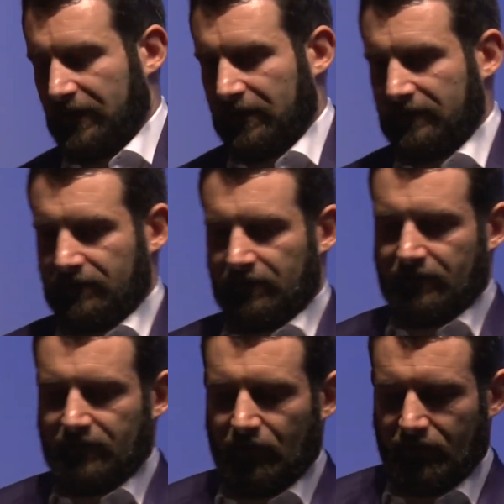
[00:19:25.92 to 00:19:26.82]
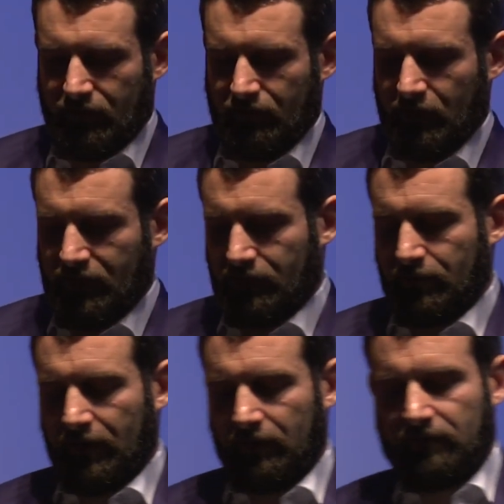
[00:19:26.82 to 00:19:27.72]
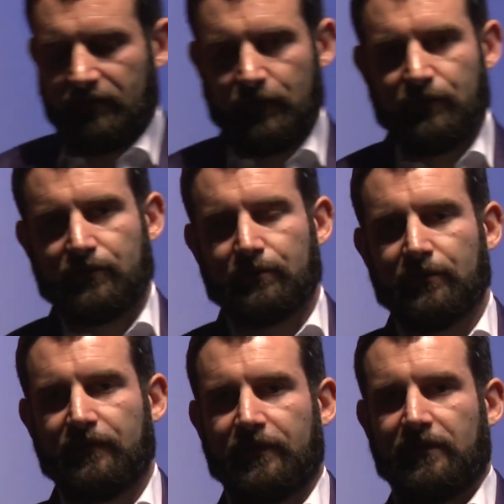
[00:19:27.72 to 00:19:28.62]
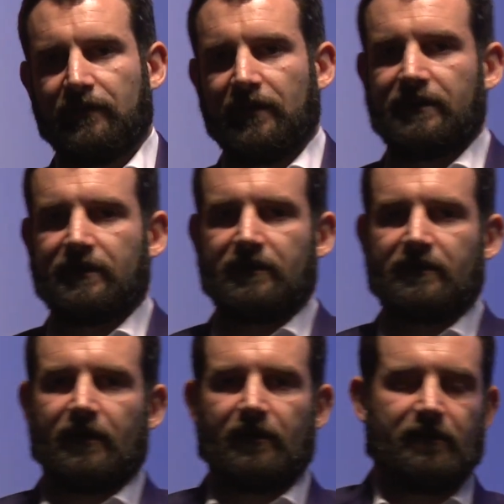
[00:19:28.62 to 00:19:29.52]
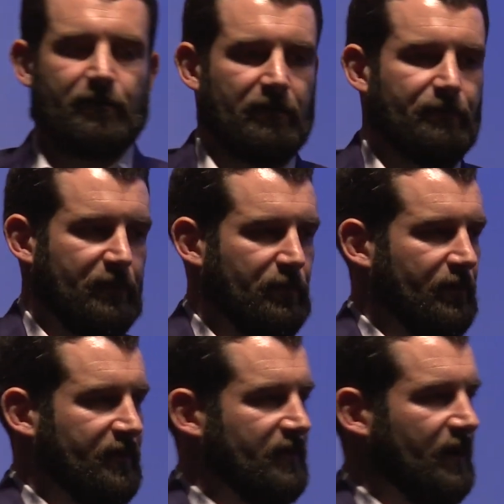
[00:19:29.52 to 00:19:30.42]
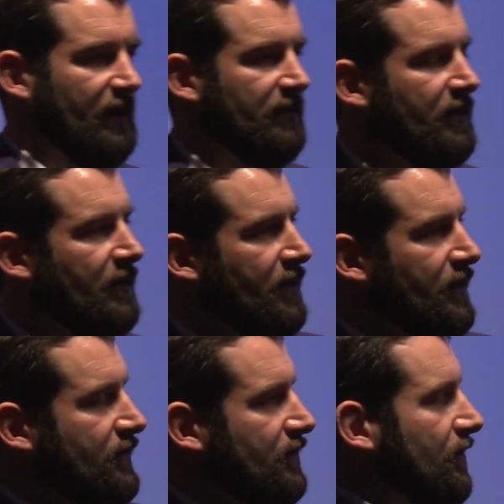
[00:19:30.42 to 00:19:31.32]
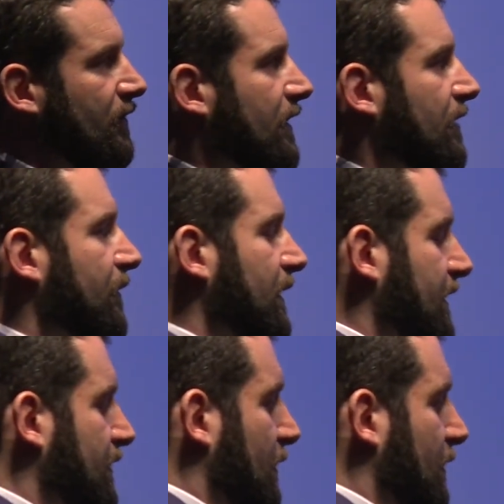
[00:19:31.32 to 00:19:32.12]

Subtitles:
get to talk too much about future-proofing devices that are deployed today. So if we get to a